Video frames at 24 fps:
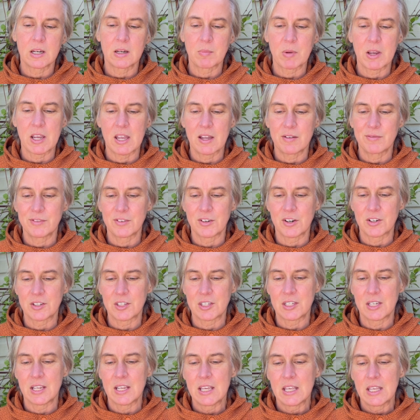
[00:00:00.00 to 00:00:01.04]
in my
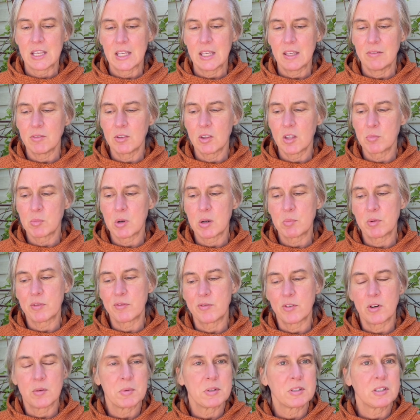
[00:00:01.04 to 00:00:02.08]
efforts, even though my
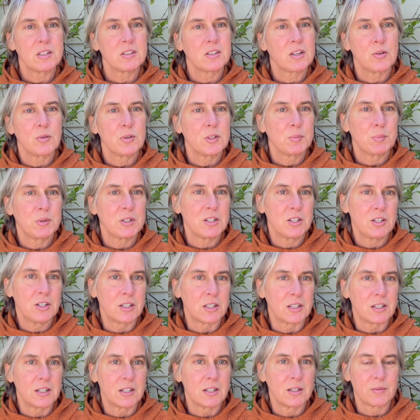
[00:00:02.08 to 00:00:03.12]
performance has always been
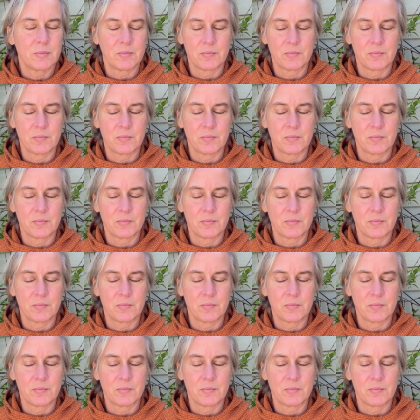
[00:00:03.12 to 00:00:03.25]
good?